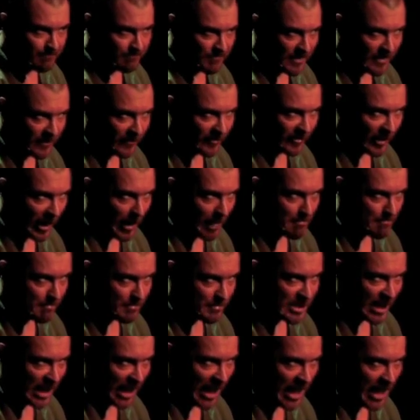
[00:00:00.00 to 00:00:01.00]

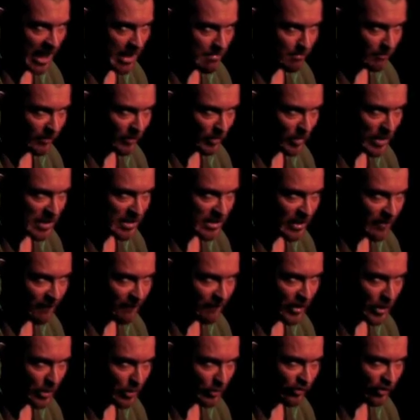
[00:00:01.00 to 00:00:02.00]
Sometimes when the
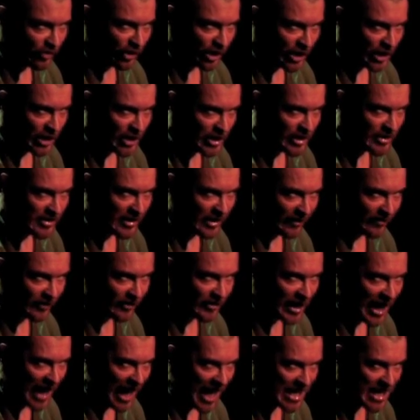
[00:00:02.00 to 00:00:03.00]
future does
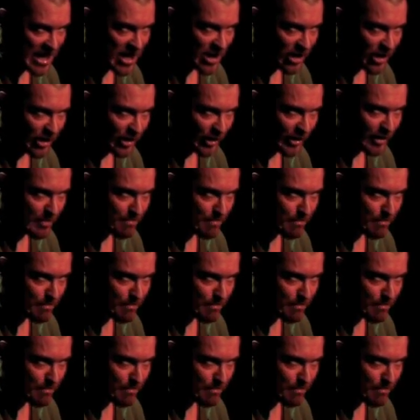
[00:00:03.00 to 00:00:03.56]
not look